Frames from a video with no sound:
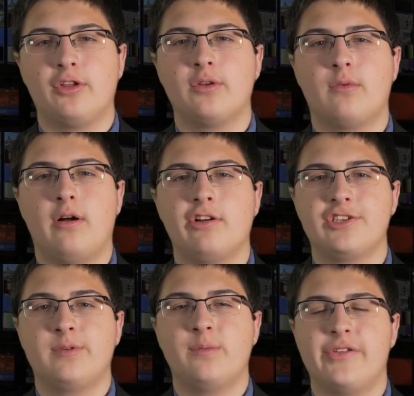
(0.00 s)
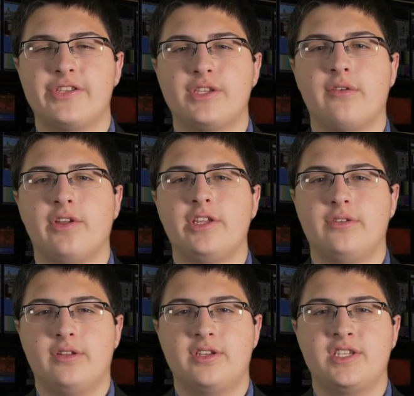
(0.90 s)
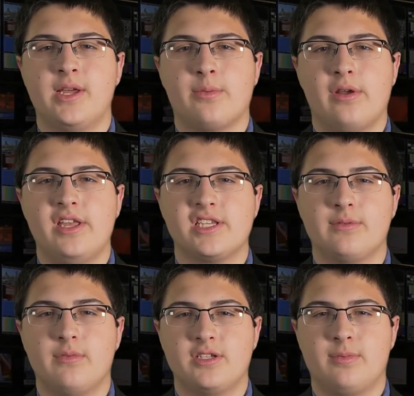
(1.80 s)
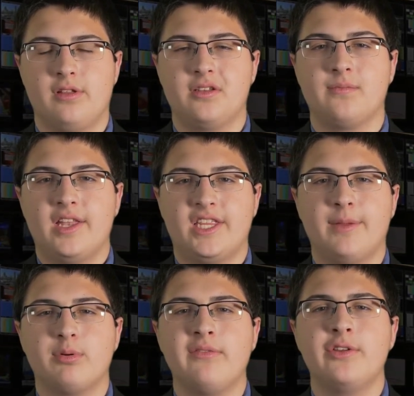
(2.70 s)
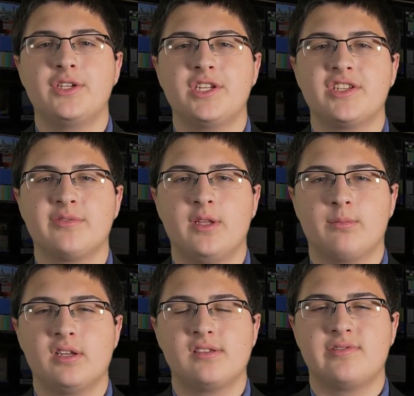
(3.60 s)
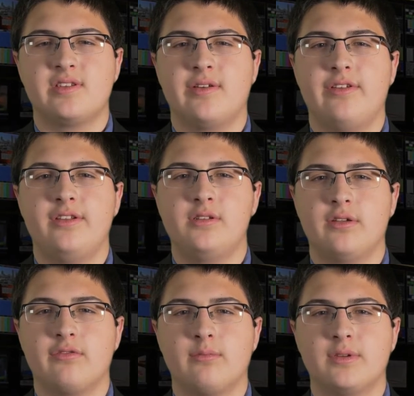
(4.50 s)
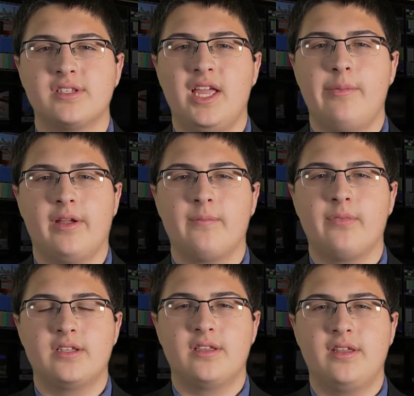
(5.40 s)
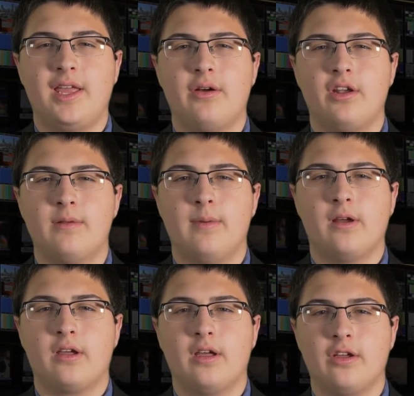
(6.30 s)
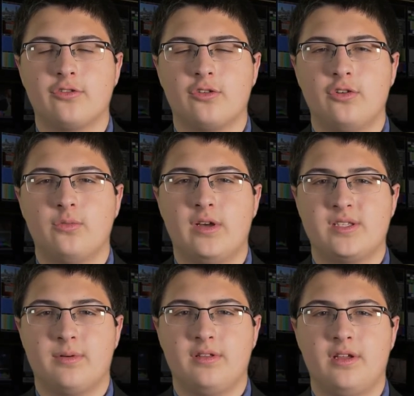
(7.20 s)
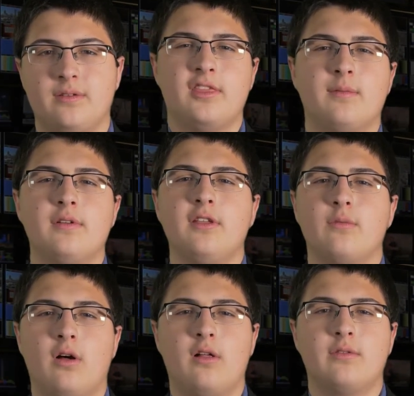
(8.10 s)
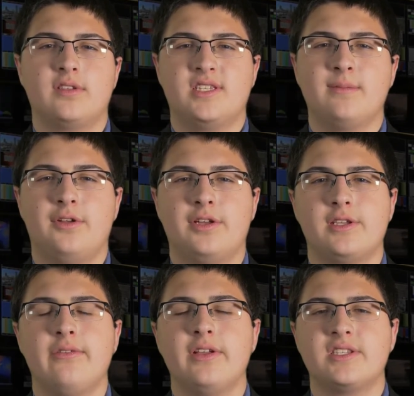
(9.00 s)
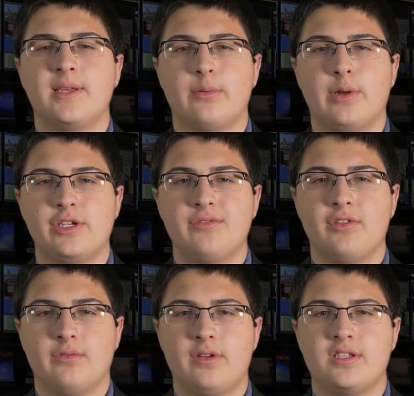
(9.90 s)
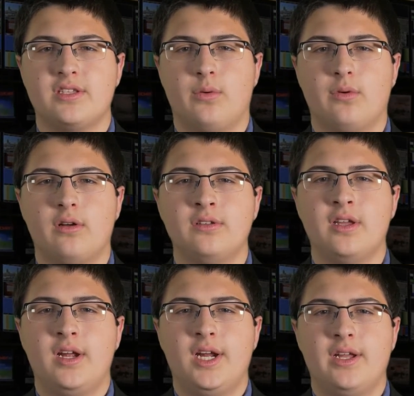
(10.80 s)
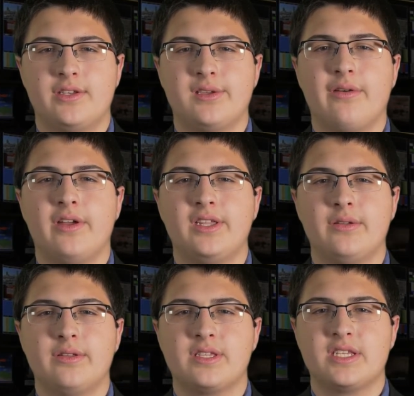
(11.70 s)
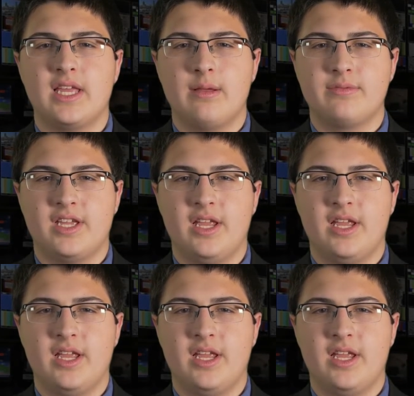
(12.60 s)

Berlin Wall was built by the Soviet Union to separate East and West Berlin, and to keep refugees from the oppressive Soviet Union from escaping into the NATO and America-controlled West Berlin. The Berlin Wall was a symbol of Soviet separation from the rest of the world, and the Soviet Union's attempt to